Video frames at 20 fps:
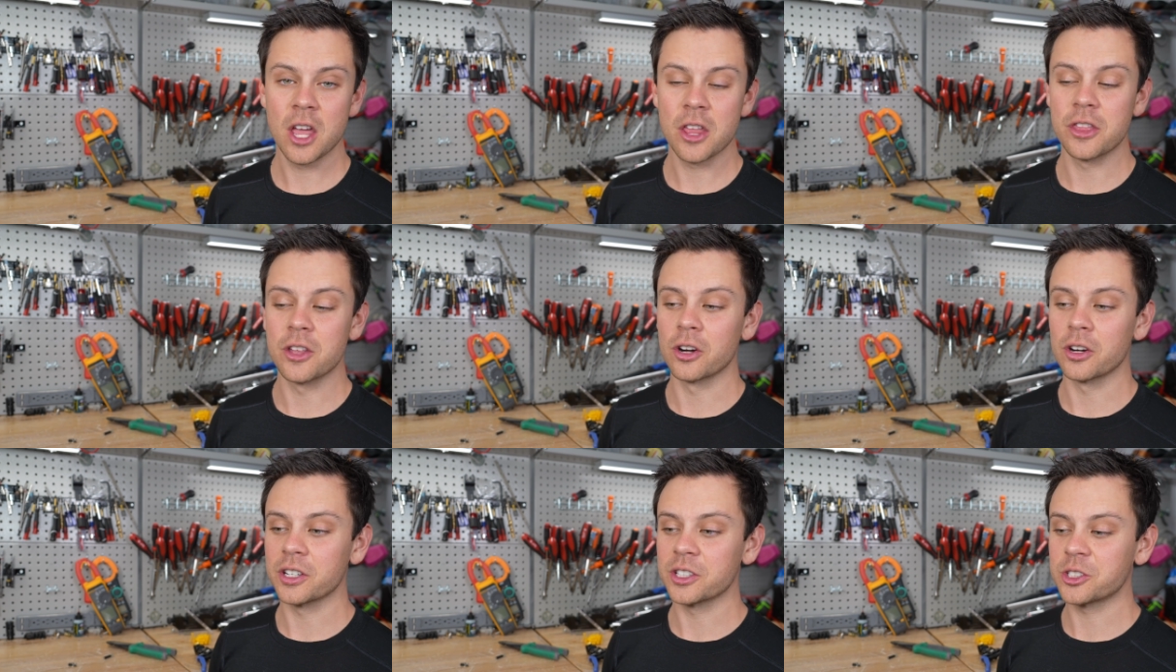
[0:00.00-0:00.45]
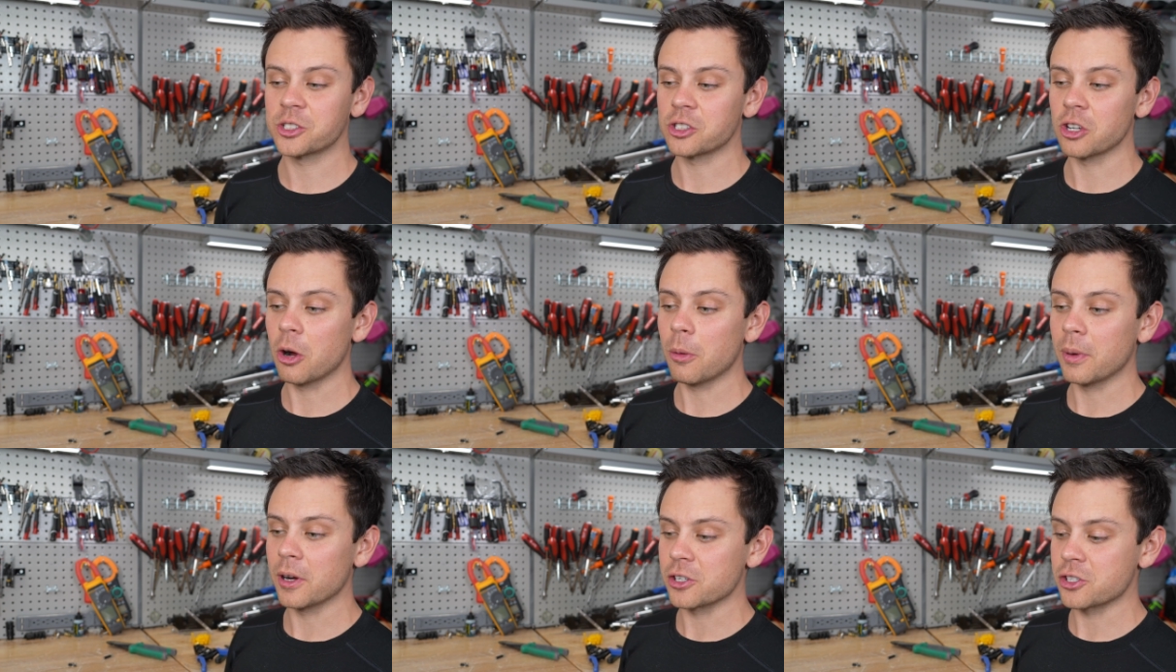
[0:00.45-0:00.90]
There is
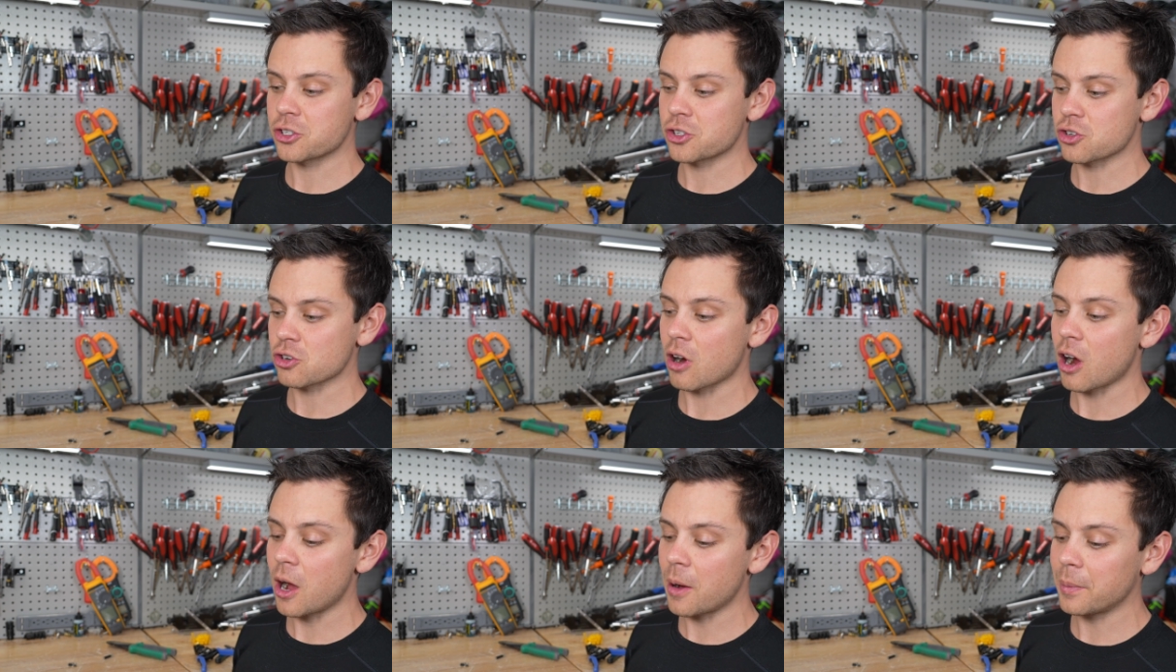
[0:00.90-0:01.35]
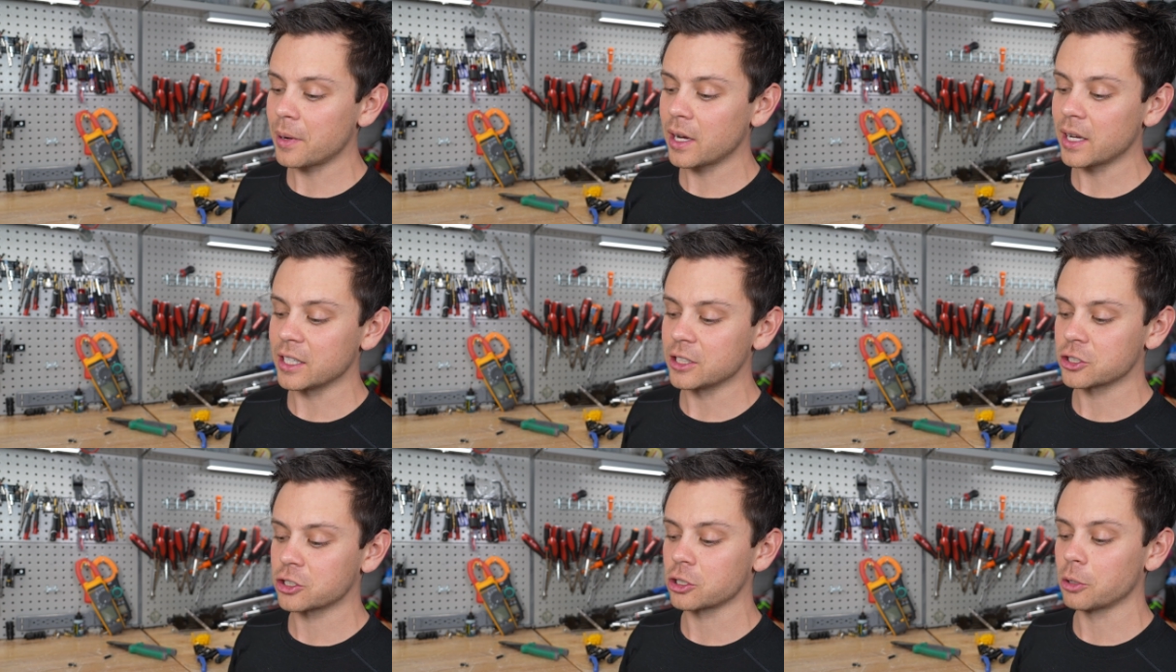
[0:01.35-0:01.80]
so much drama
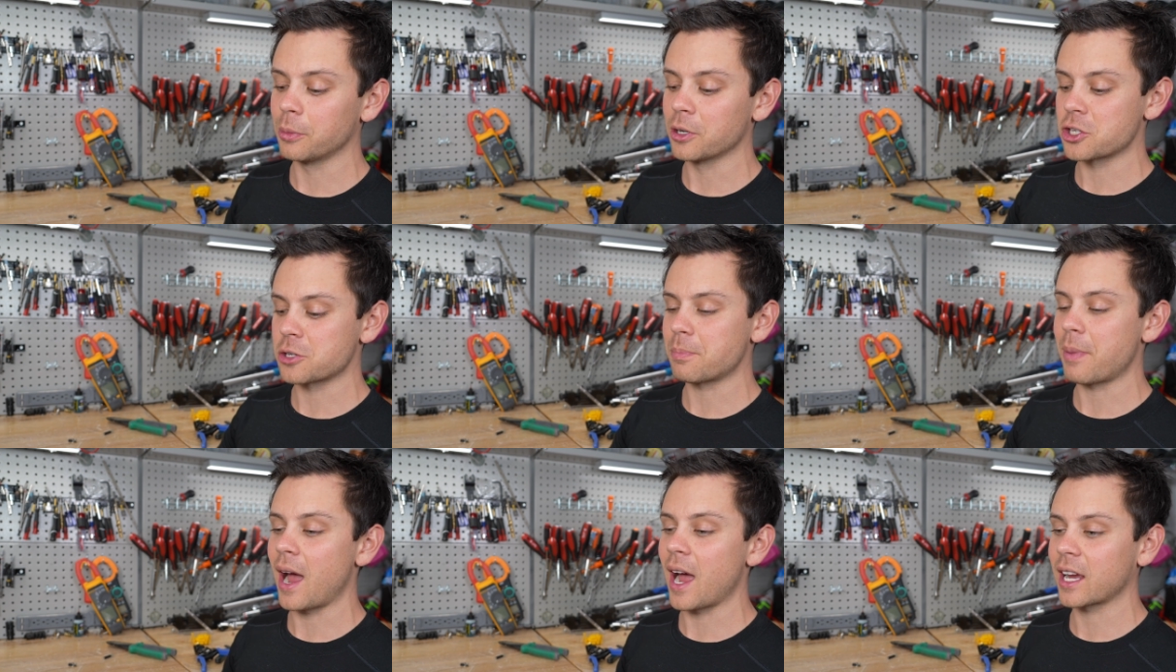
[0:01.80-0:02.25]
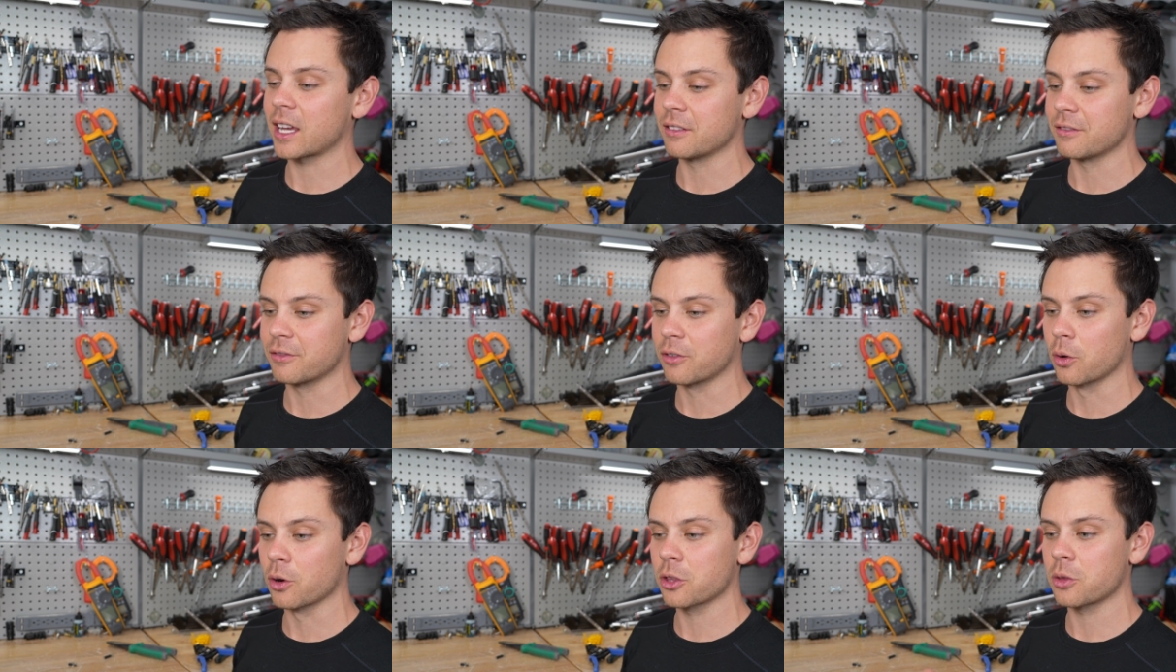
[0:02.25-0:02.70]
and so much back and
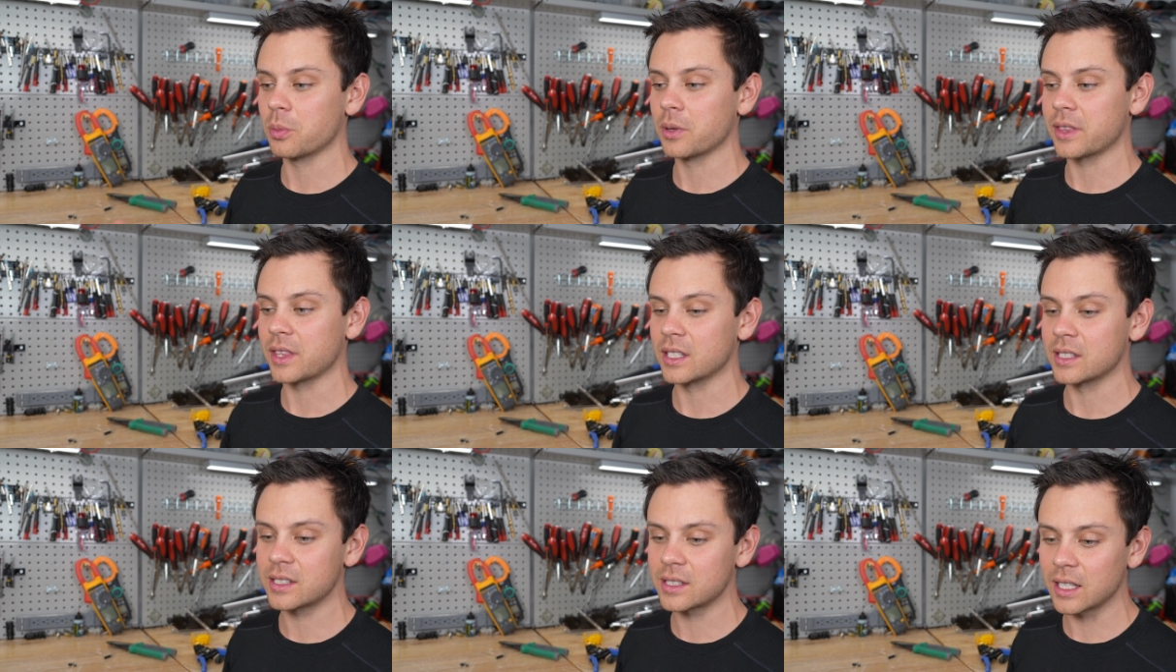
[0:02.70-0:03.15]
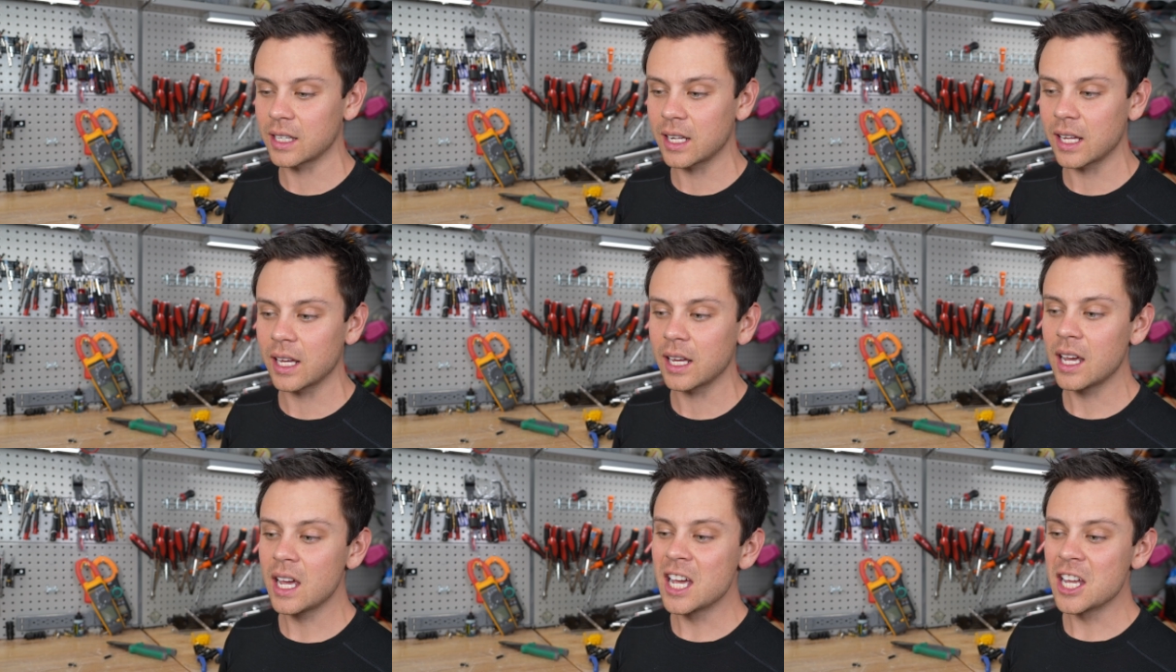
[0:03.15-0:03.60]
forth with the
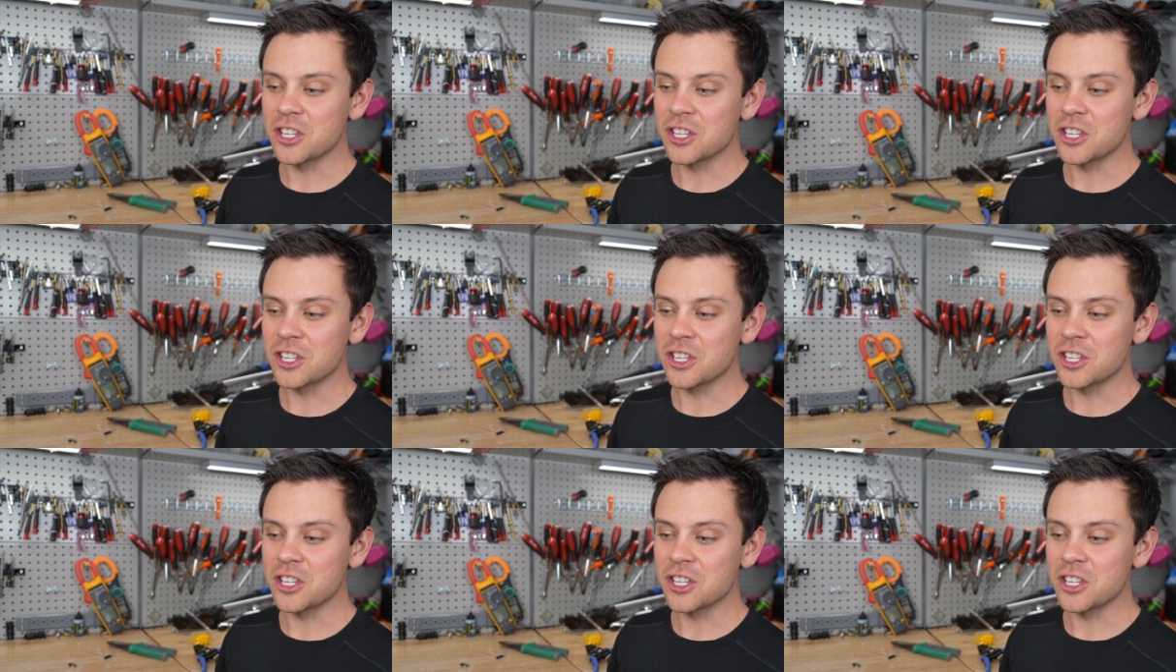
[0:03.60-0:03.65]
city